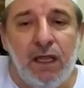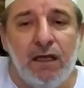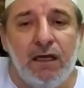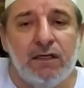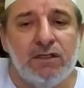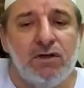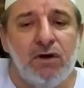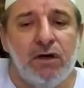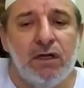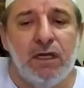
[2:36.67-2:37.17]

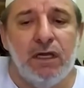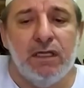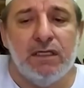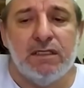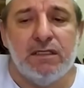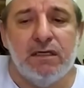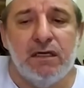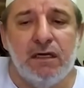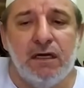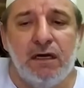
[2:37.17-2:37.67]

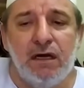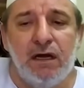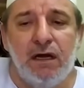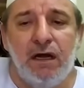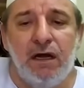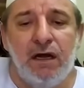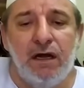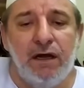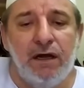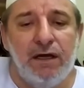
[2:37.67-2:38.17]

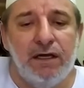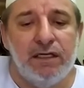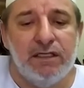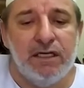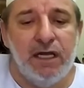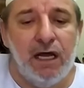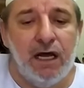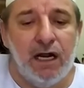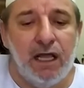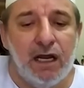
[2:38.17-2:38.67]

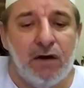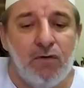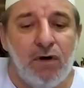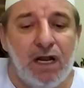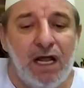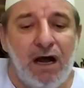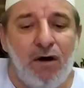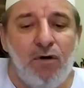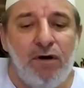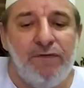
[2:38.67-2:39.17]
they are
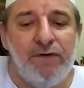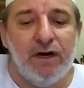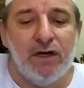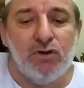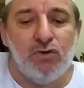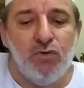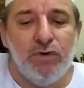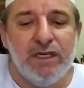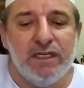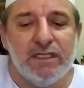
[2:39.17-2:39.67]
equal.
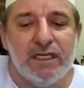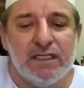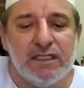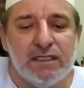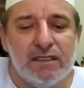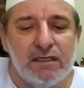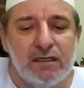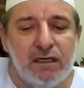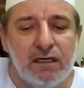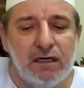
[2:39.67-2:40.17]
However, doing
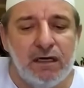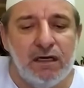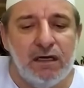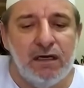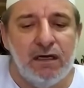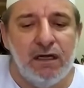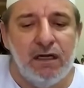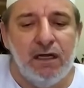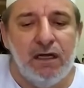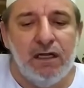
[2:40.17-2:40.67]
this
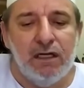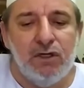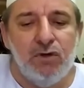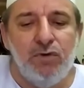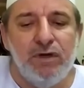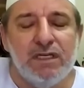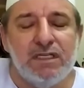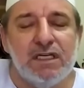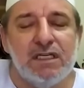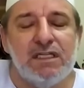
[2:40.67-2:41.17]

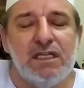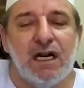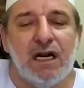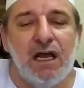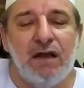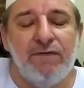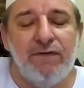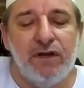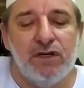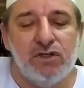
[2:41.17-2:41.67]

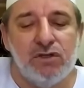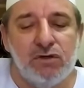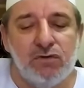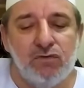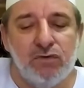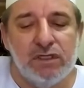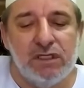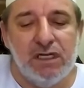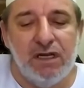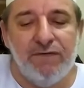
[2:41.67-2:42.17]

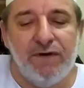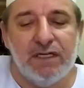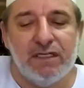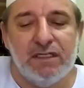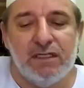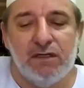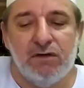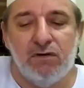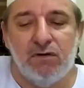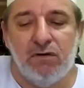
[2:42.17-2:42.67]
derivation, which gives
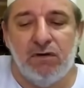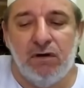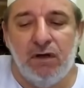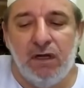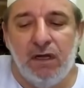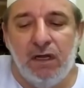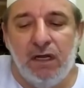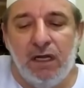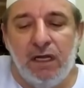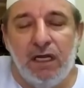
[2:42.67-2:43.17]
us zero,
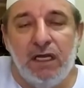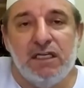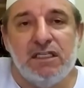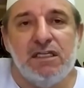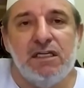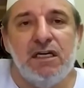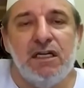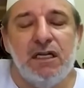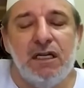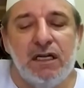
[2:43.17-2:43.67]

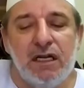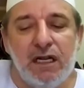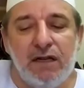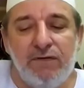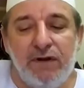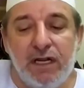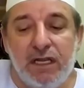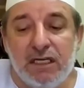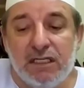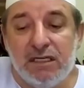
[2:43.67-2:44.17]
is really not
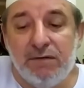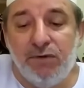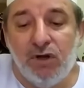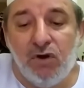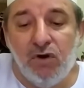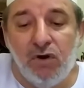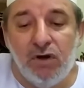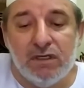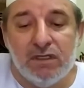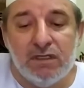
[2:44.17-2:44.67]
very easy,
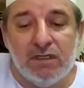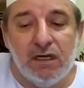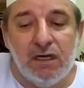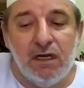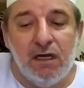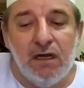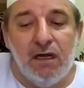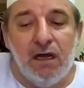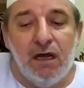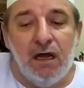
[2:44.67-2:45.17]
because
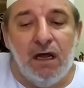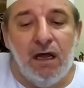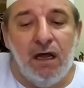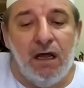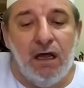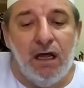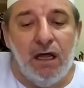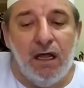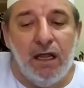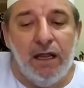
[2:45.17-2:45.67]

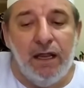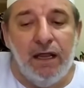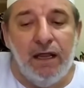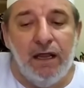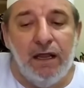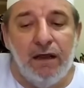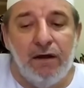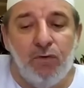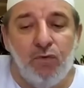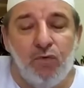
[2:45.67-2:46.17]

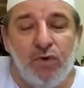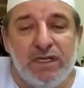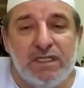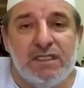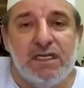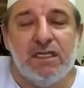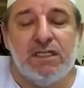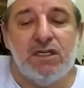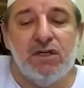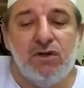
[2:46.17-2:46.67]
with
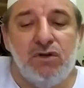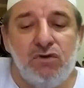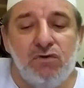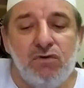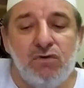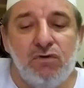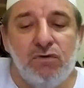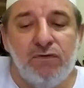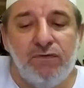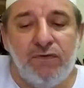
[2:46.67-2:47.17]
this
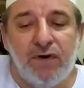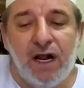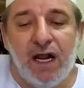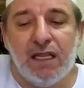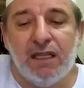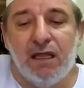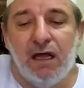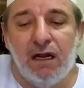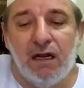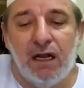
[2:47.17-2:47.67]
new
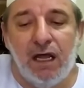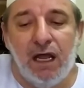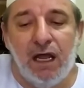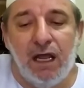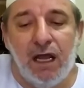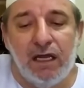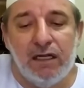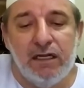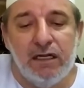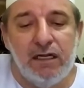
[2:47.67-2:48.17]
fractal,
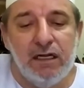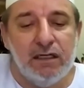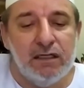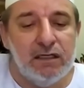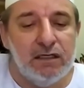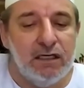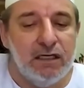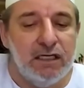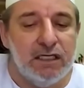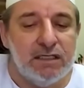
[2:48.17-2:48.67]
I
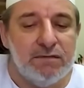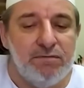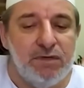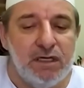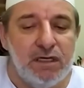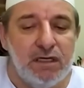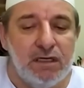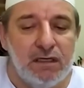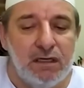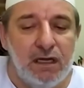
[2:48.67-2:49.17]
didn't really
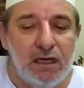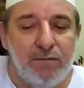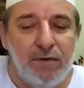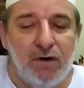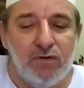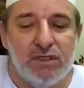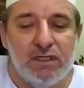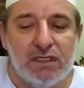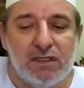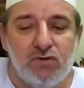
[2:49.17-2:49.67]
speak
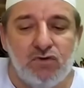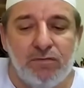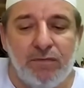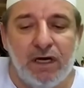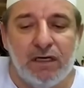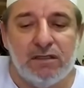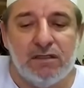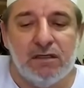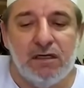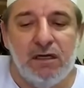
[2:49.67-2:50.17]
about this too
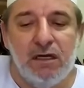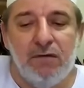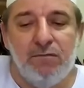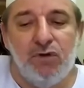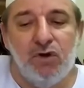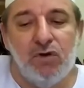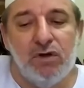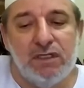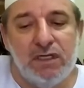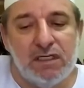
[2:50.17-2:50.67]
much,
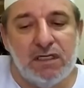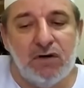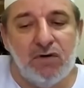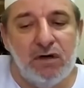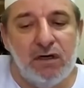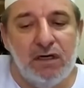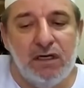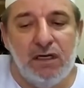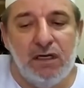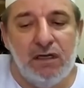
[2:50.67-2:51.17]
because it's
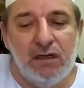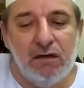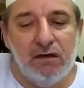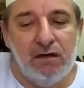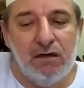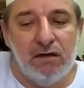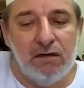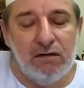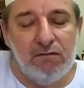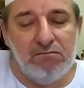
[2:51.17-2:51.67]
really
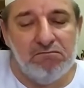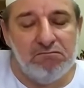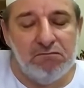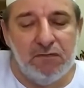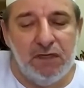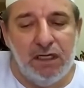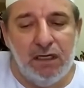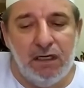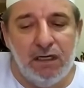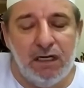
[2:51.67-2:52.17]
a
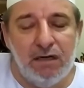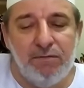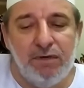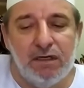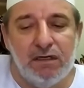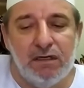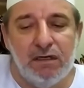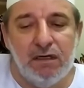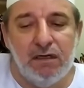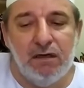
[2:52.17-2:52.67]
little
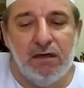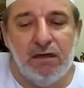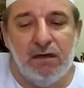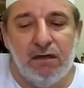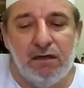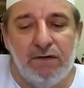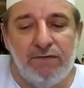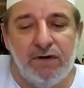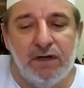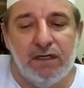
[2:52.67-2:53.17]
bit
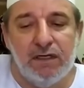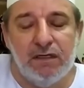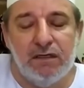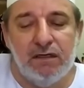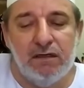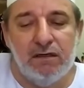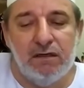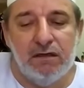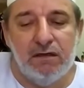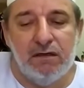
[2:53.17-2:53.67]
different